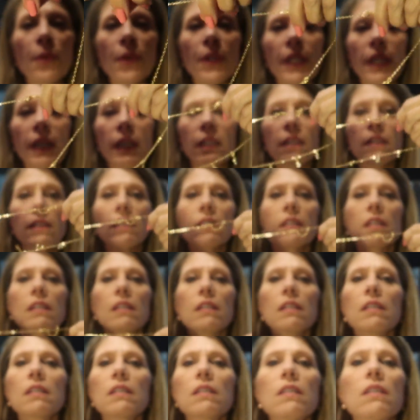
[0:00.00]
pretty
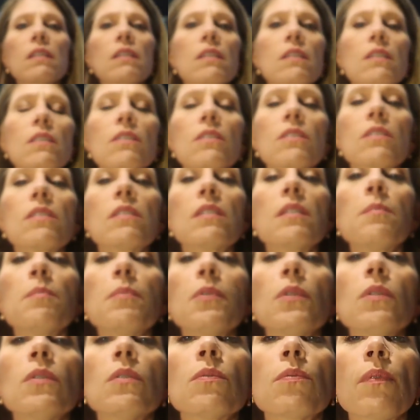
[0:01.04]
just
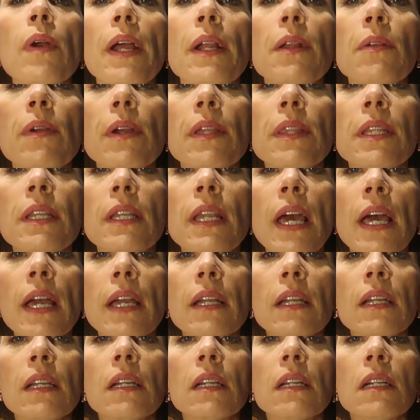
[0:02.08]
simple right around the
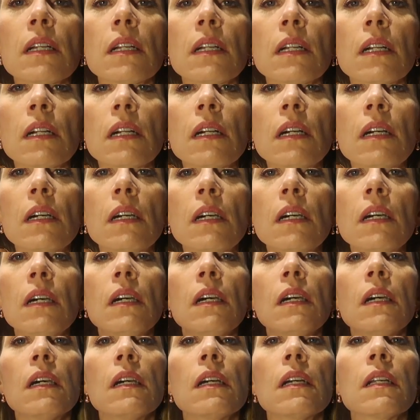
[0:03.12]
neck.
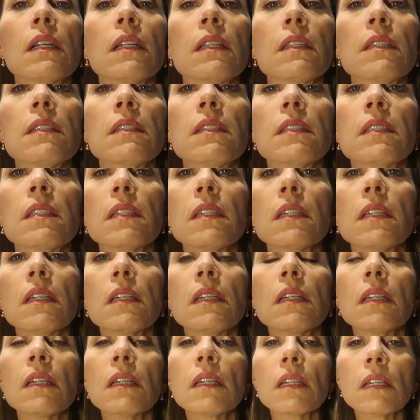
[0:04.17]
Let's
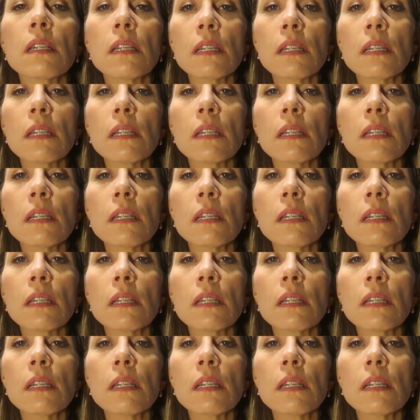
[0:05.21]
see.